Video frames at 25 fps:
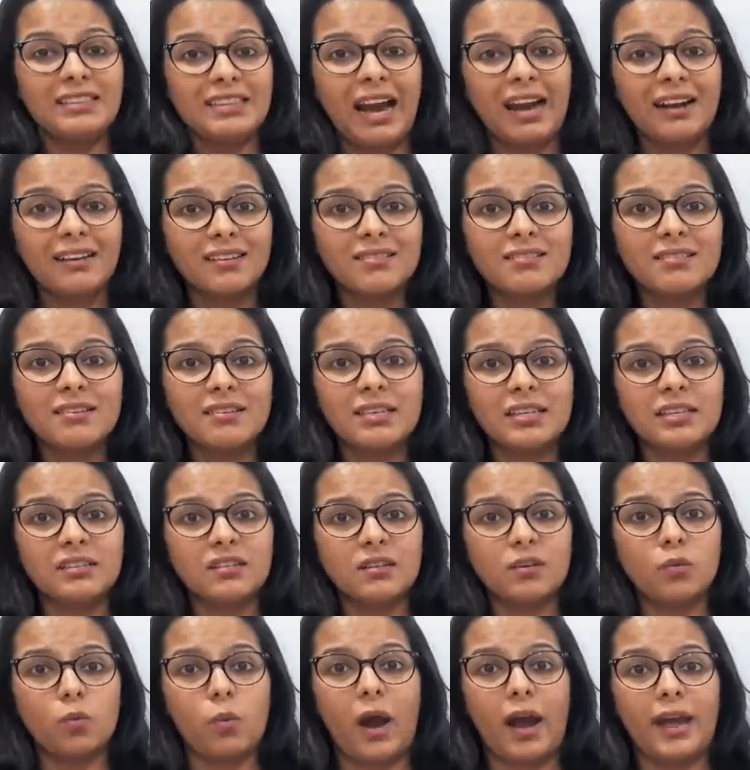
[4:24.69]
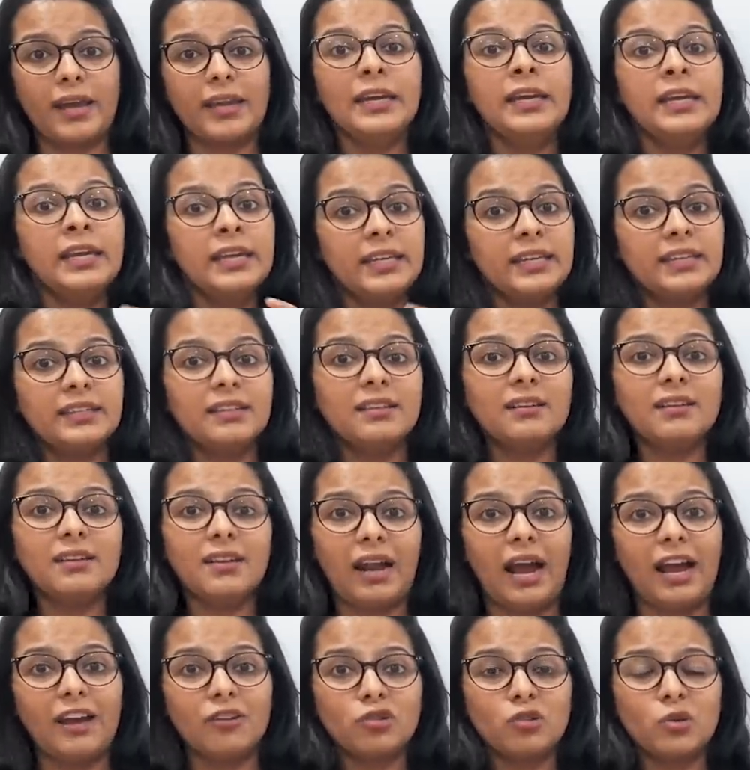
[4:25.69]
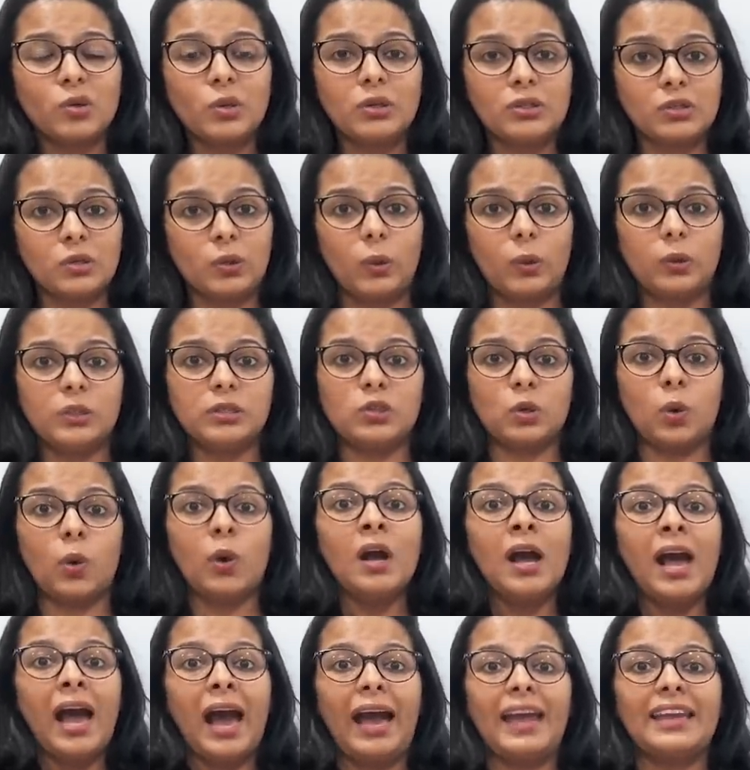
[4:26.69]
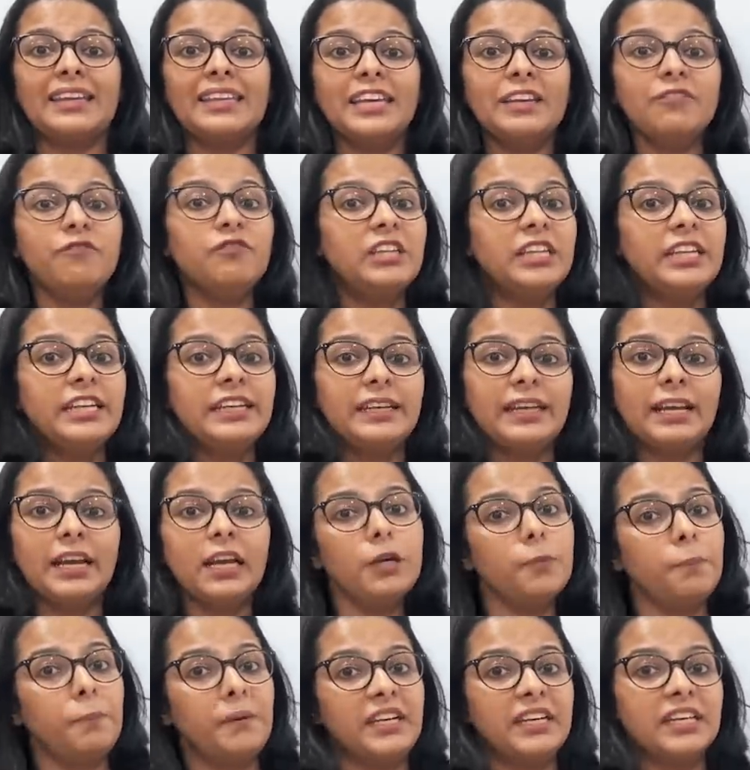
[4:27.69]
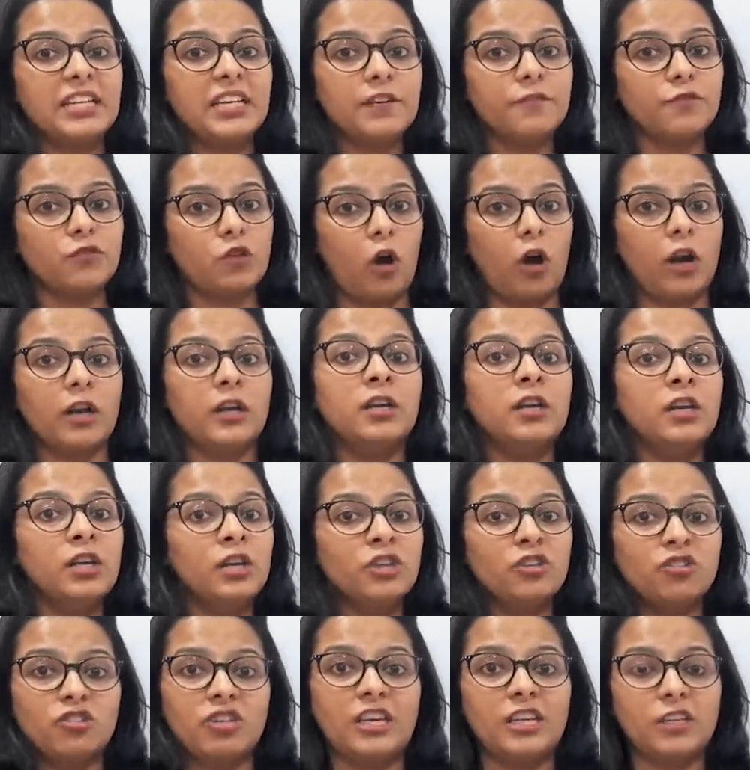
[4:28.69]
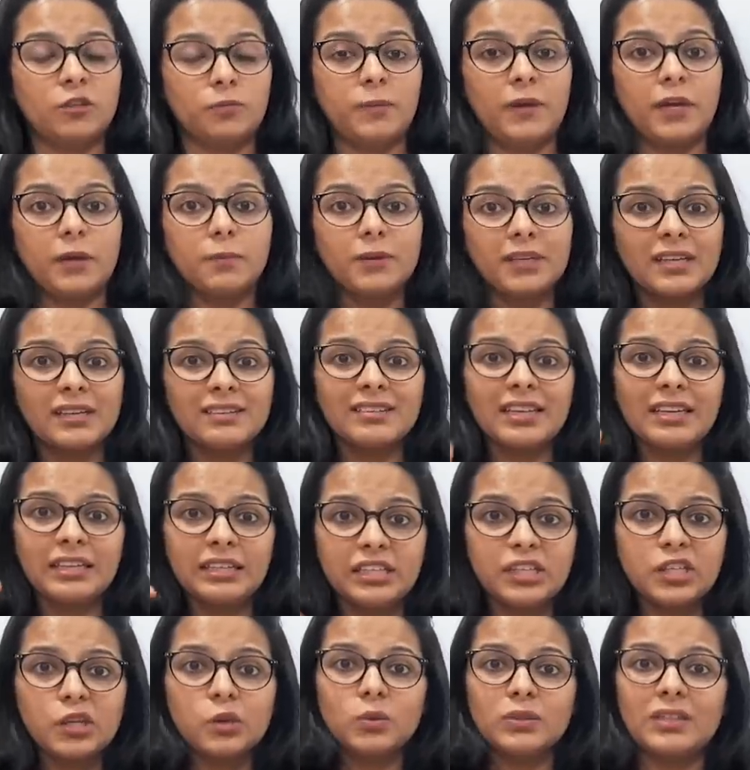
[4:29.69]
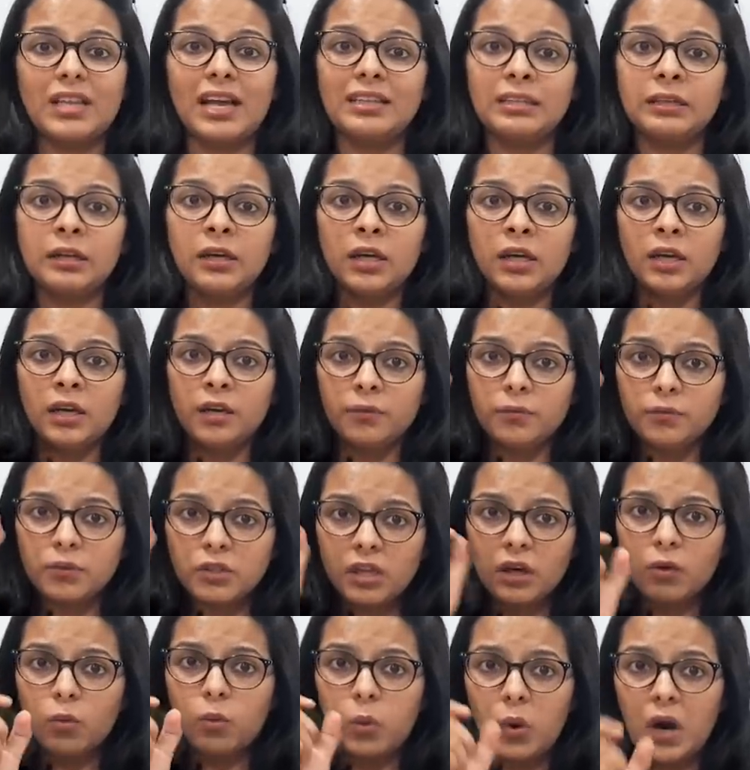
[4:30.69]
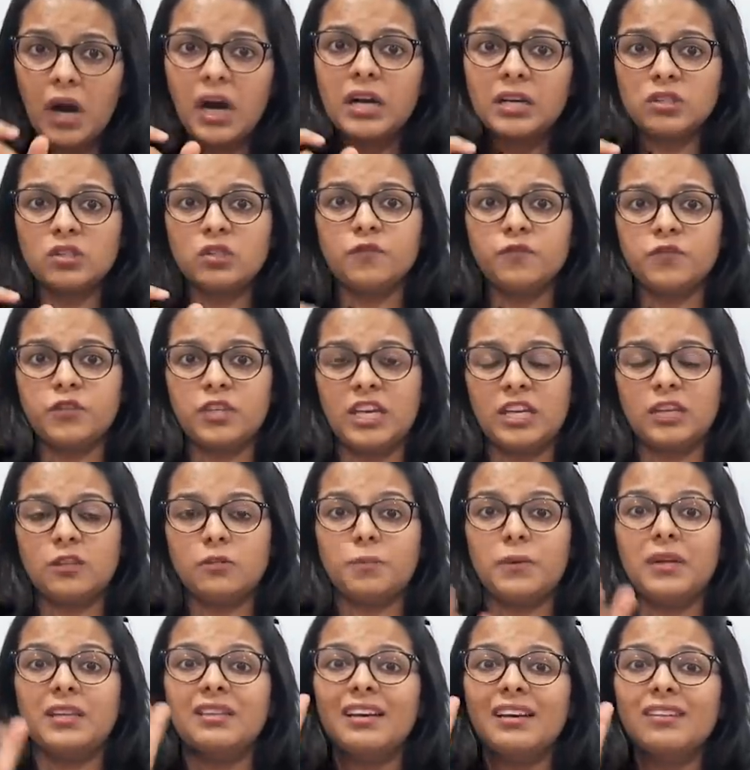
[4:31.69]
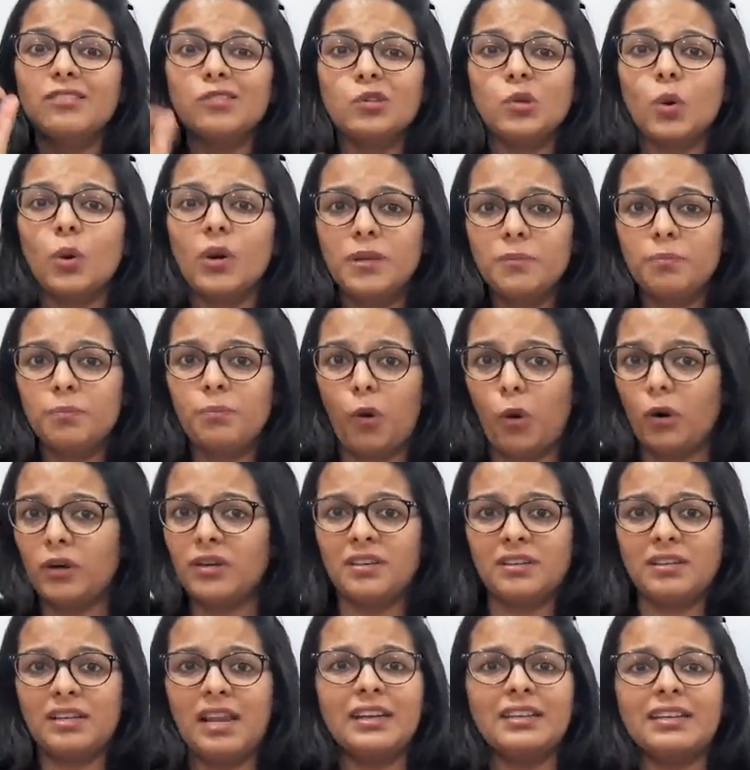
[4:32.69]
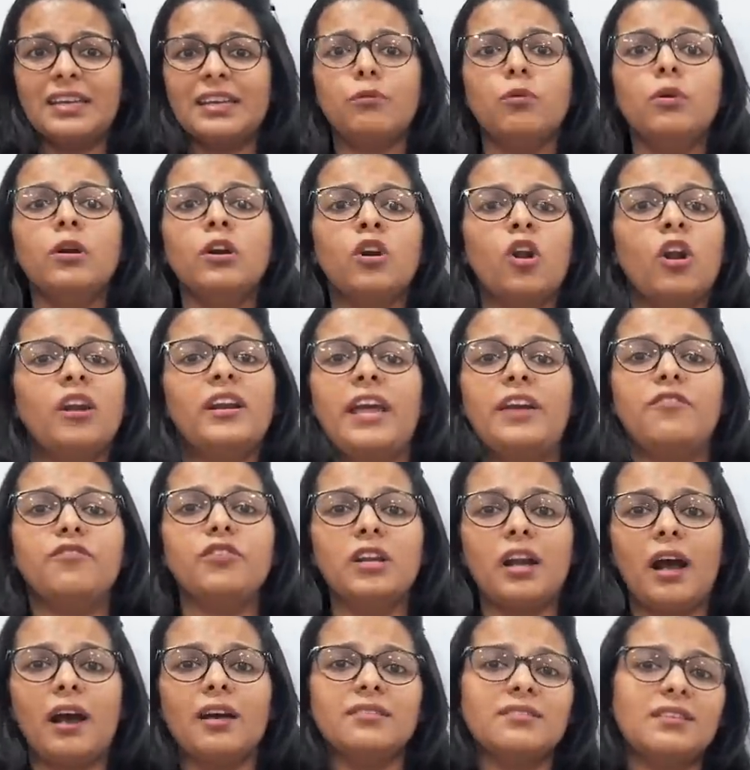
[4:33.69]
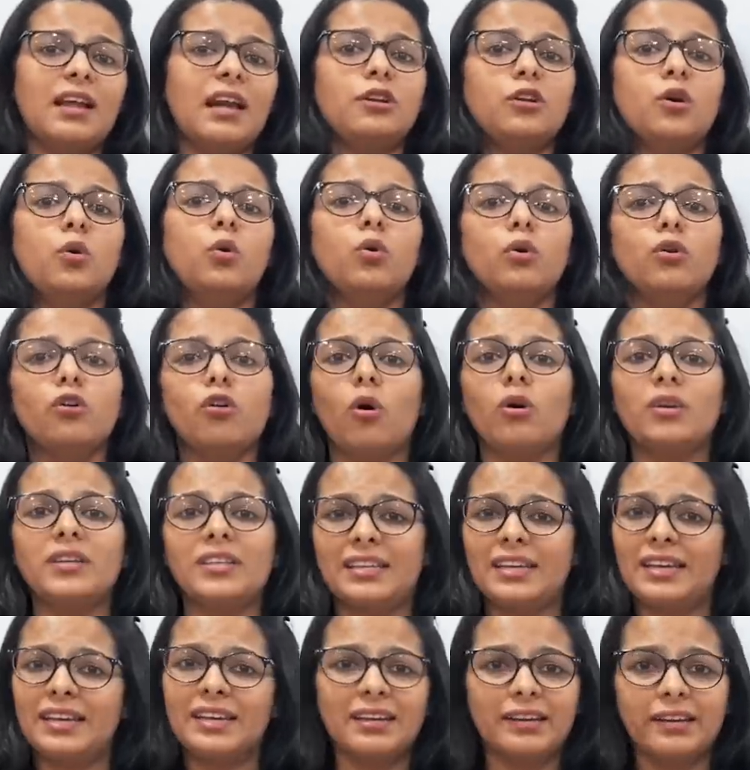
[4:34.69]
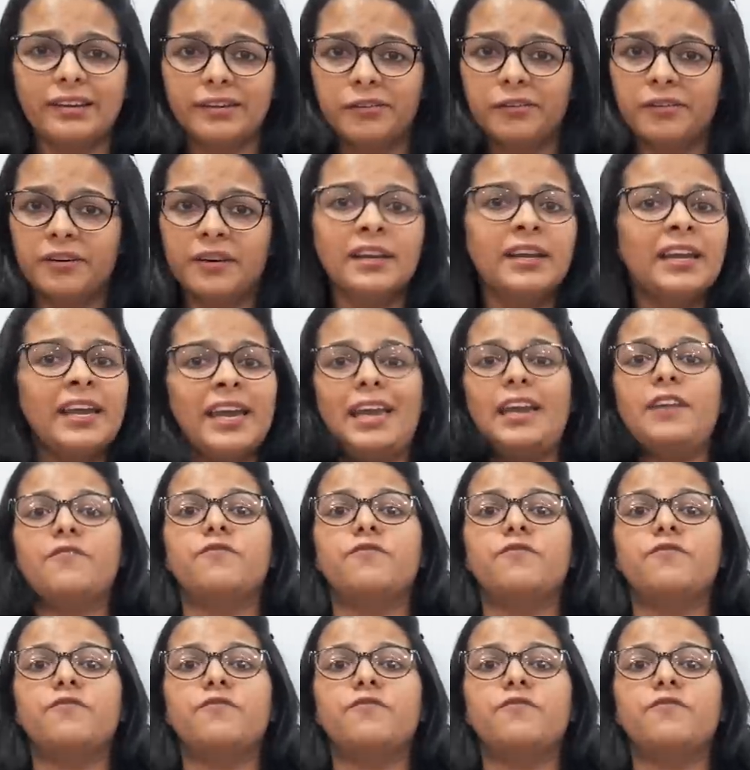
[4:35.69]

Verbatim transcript: And that is the reason why in the crash course also, I gave detailed PDFs on Shakespeare because I knew that the works of Shakespeare, they are so important that they will never ask that who wrote King Lear.